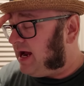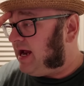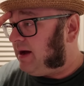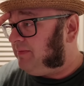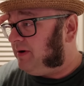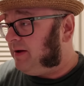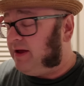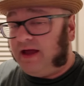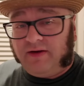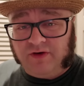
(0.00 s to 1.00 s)
IAAPA
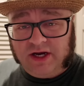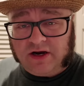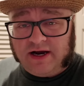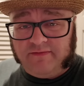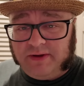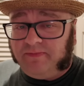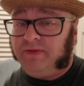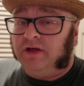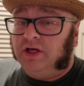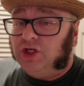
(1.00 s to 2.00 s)
every year I've been
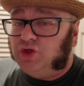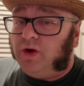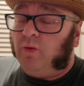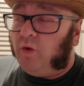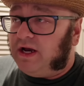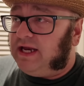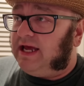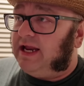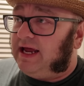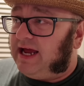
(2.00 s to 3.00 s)
doing one
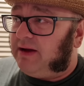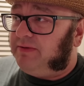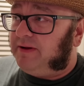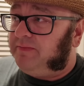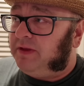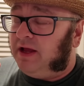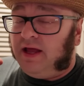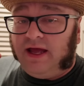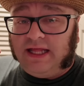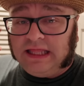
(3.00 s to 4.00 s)
day at IAAPA.
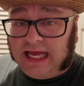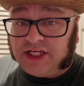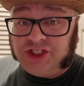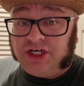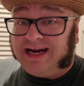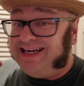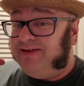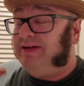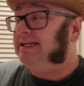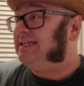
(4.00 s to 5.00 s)
And last year I didn't
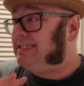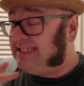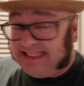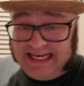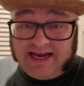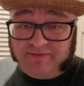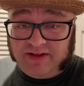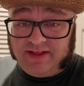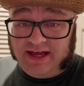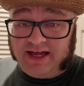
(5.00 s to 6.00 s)
even get to see
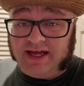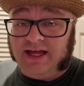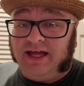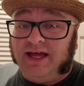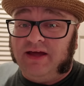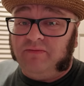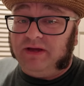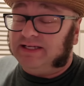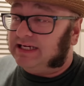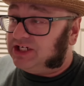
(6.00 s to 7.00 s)
everything
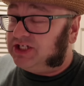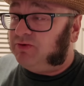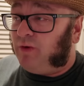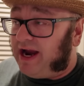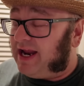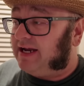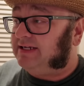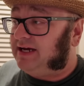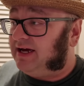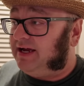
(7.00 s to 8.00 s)
because I just ran out of
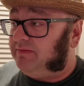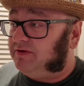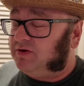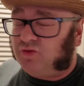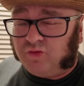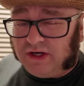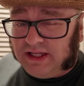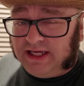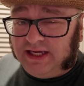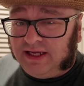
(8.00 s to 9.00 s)
time. So it's
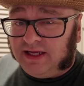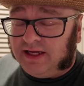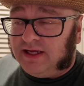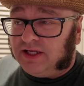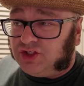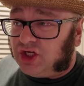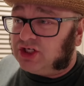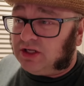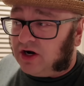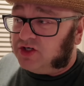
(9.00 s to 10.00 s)
really such
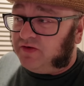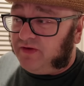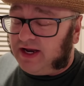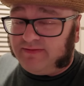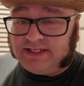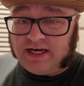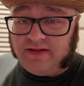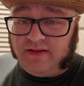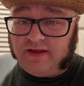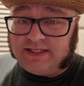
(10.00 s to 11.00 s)
a large event. I've decided
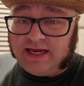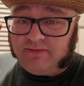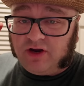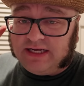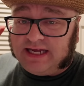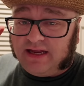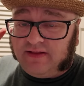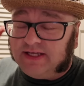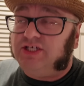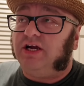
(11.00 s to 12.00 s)
that this day I'm going to
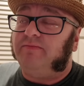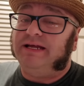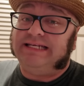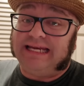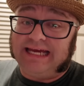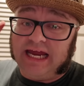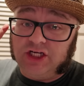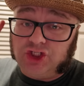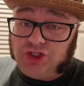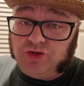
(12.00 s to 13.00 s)
this year I'm going to
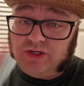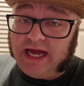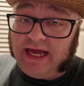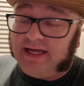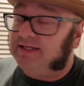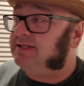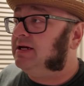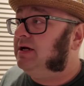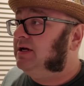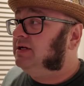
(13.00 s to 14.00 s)
dedicate 2 days
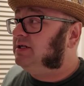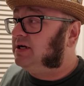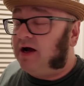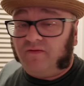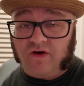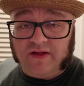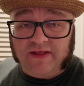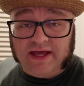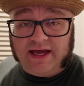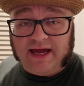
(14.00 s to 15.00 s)
to covering
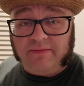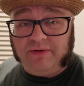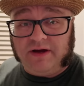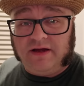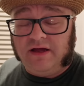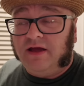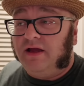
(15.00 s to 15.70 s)
the IAAPA